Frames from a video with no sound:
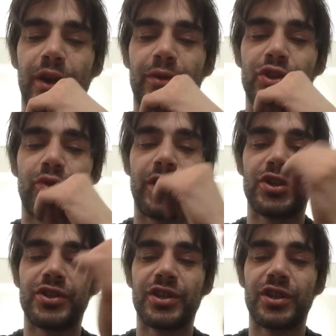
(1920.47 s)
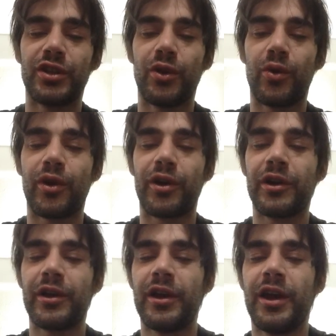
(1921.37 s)
their restrictions in lore?
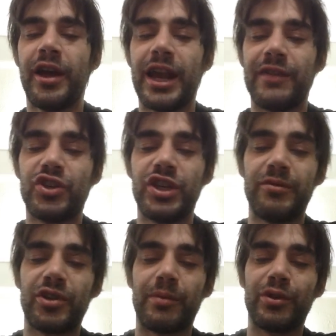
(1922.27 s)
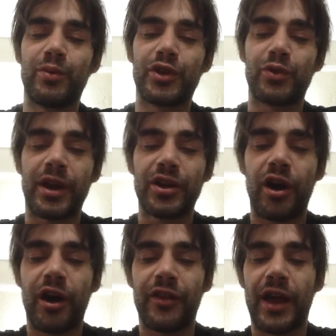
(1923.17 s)
And if GW were to
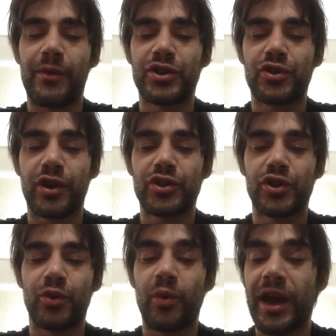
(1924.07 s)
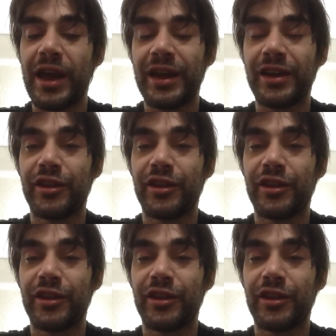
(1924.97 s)
retcon that restriction away,